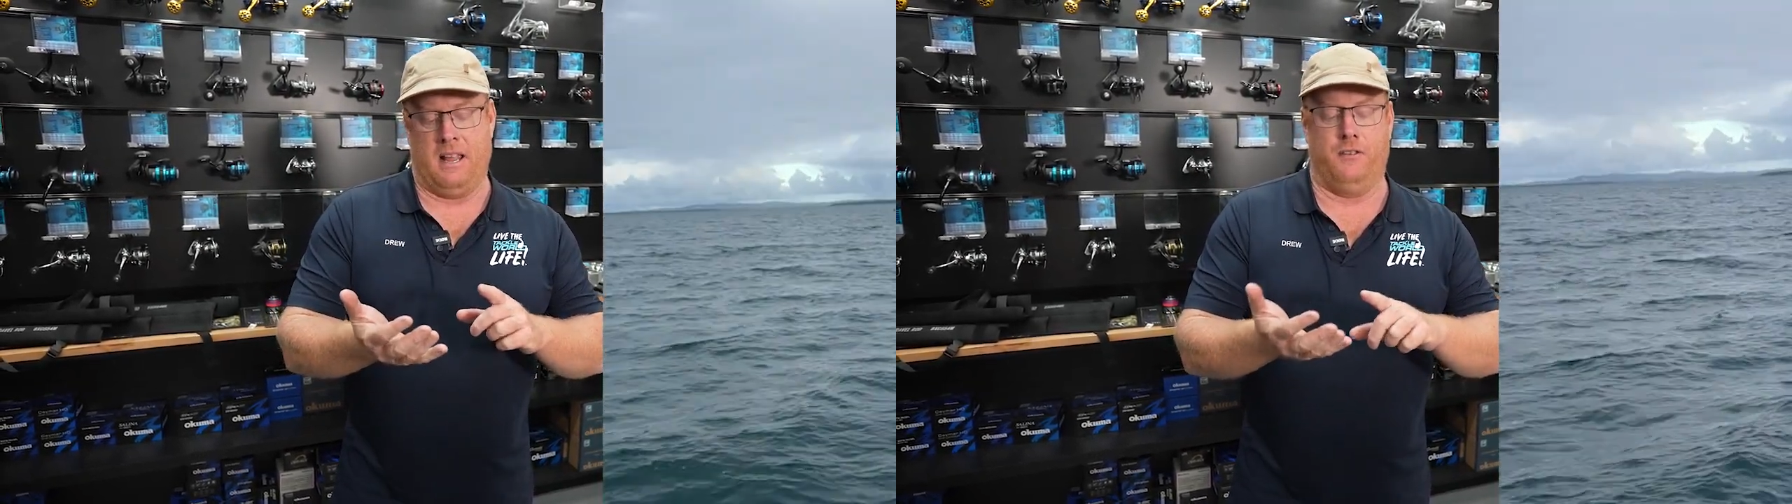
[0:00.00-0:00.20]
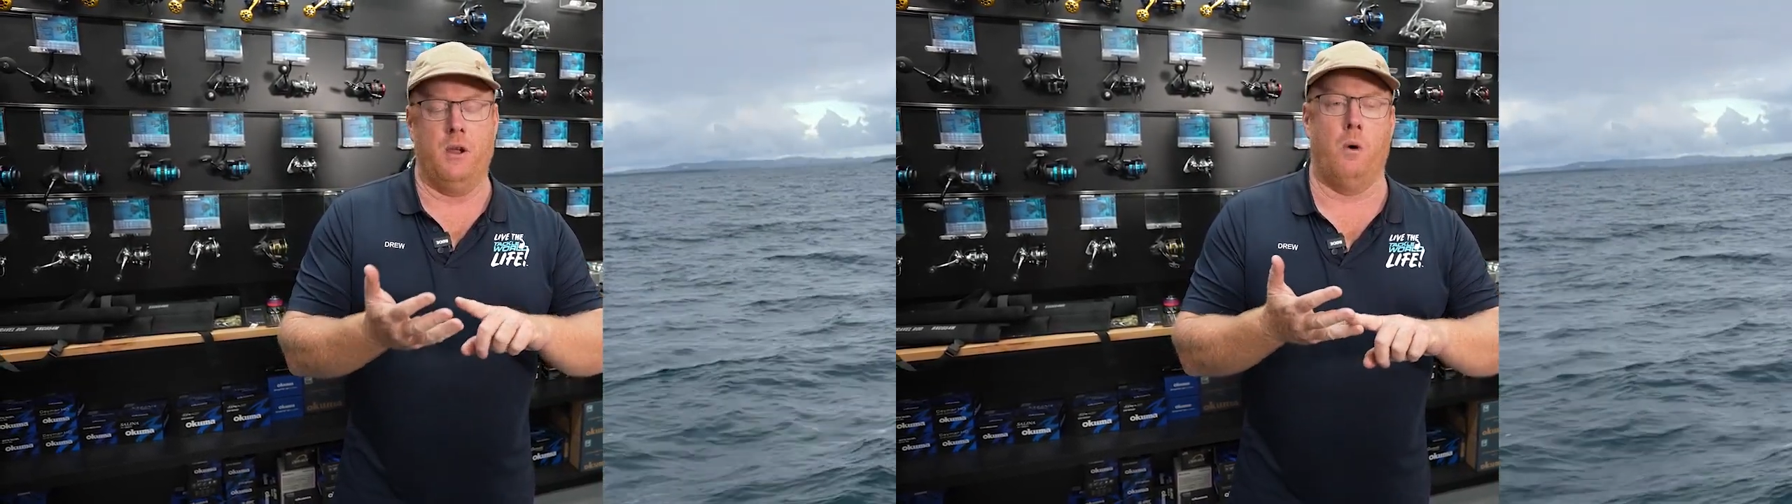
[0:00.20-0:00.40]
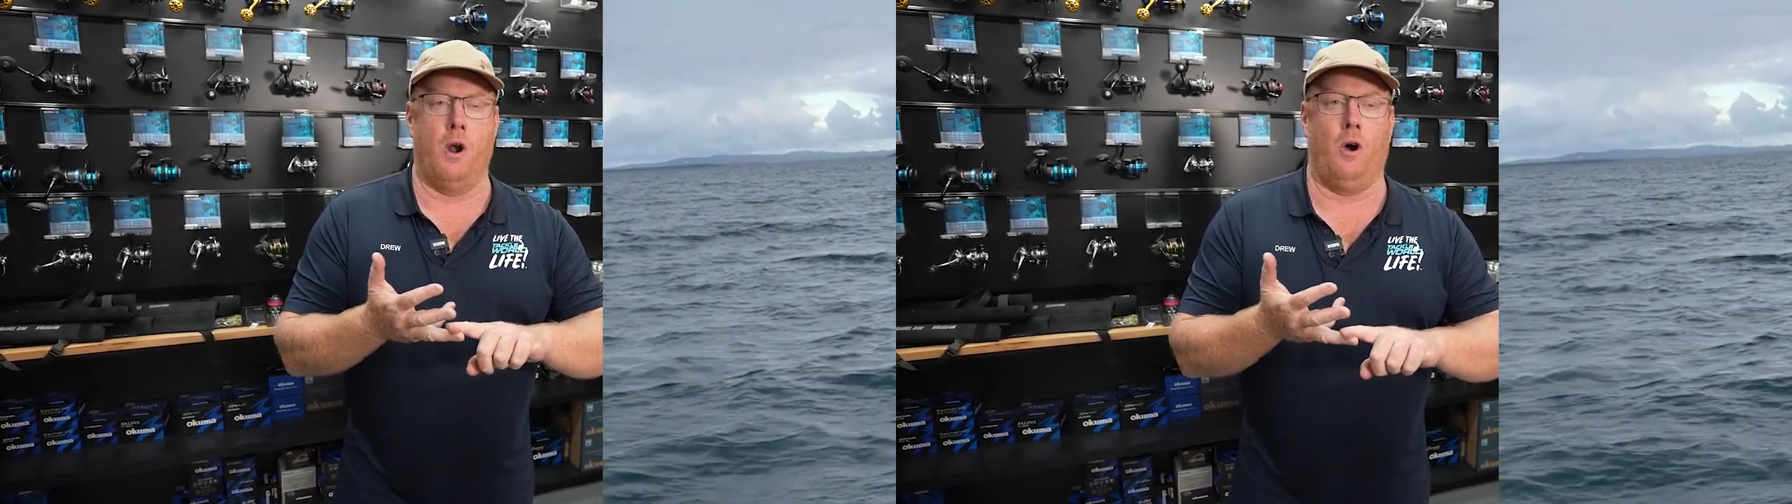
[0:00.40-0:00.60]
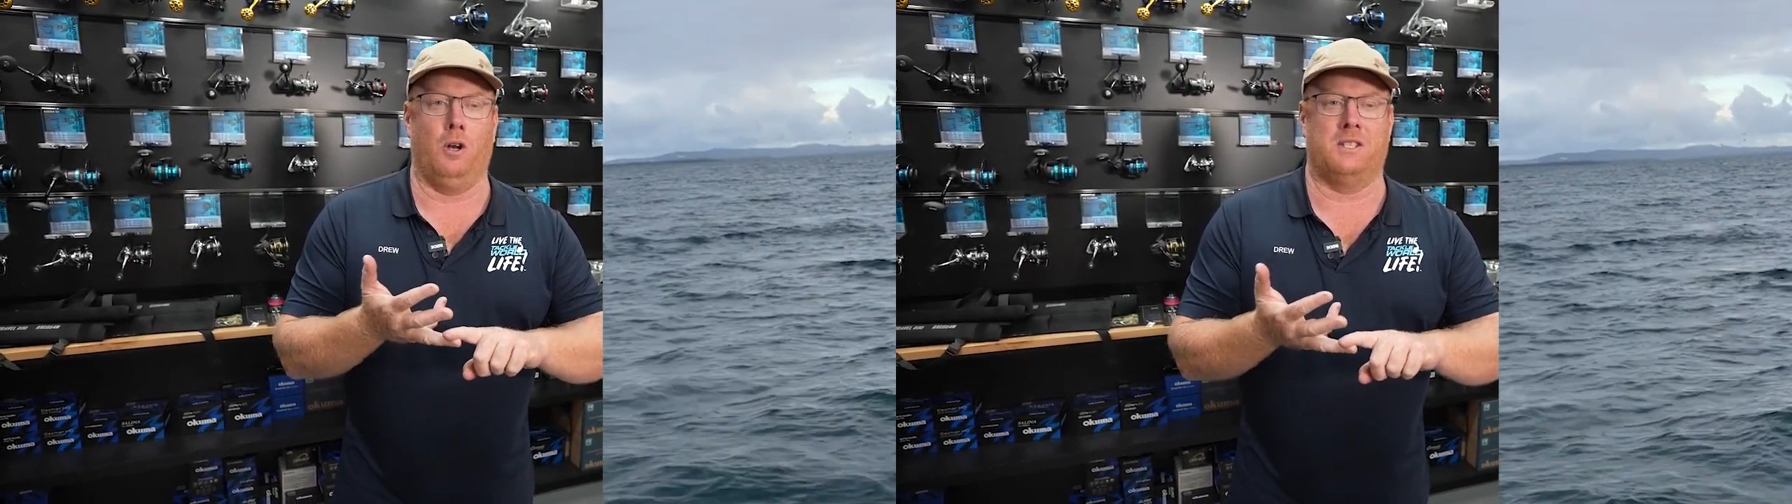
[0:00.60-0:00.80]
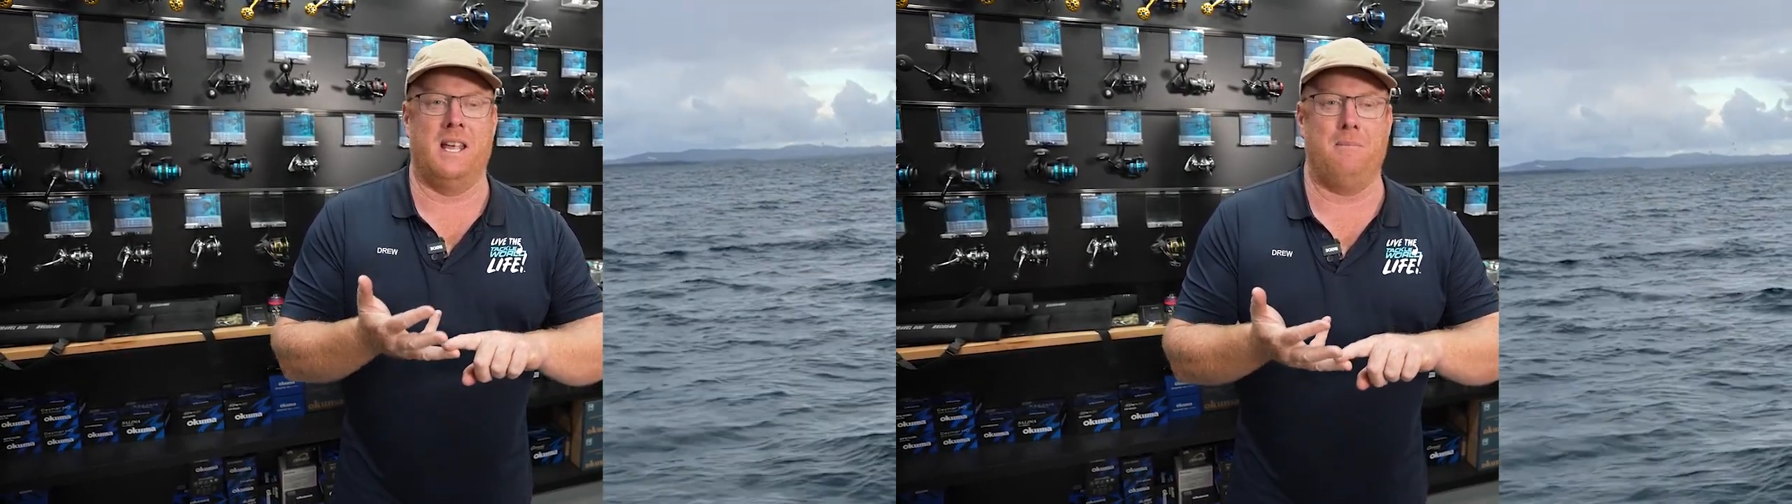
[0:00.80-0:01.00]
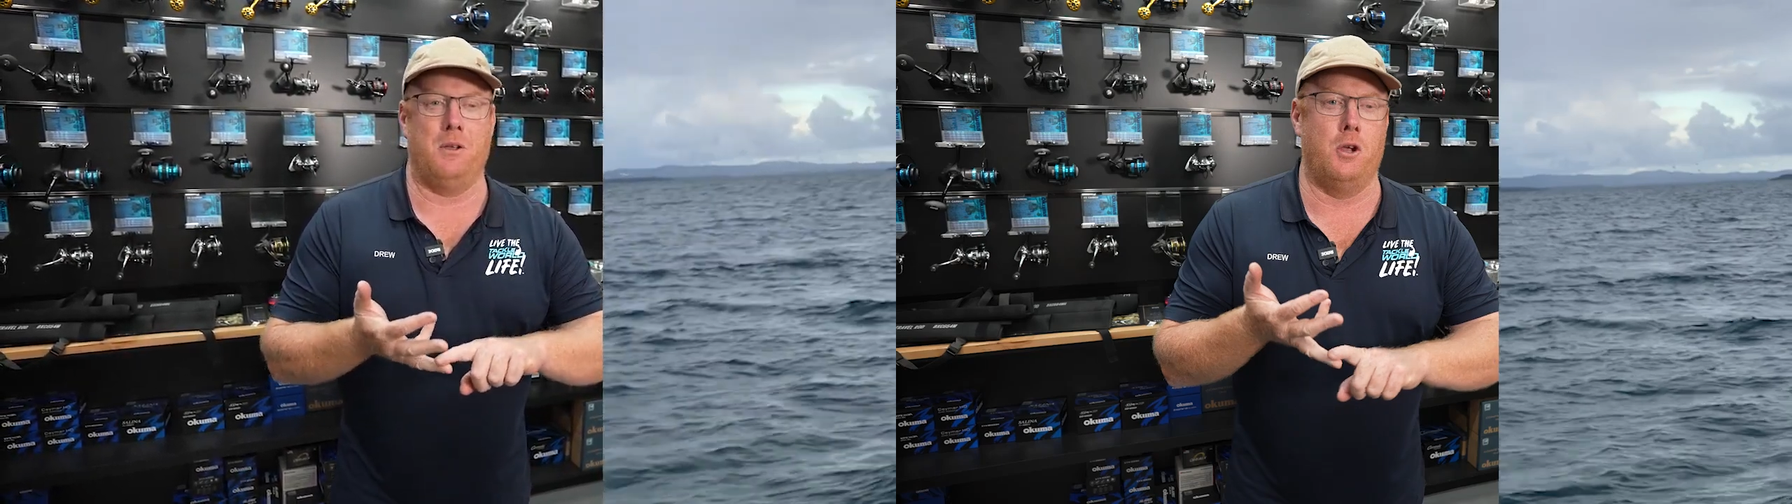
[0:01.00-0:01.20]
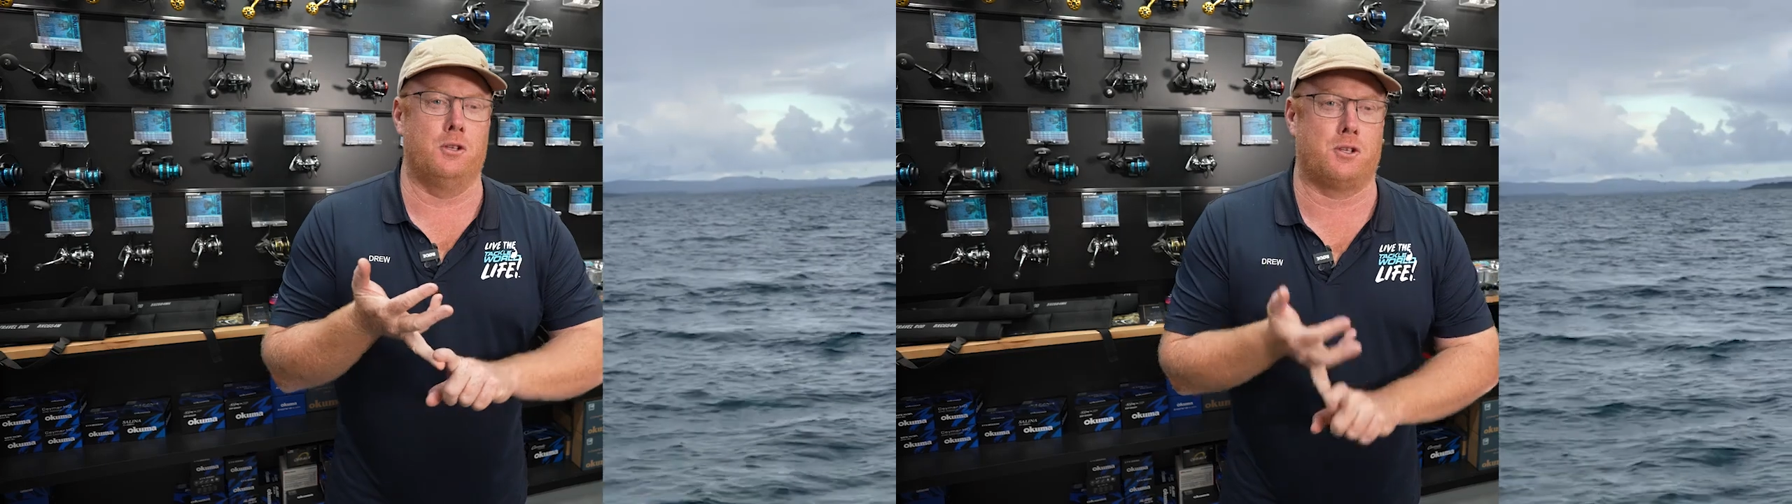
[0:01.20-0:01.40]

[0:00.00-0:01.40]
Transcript: If you want a hot tip, use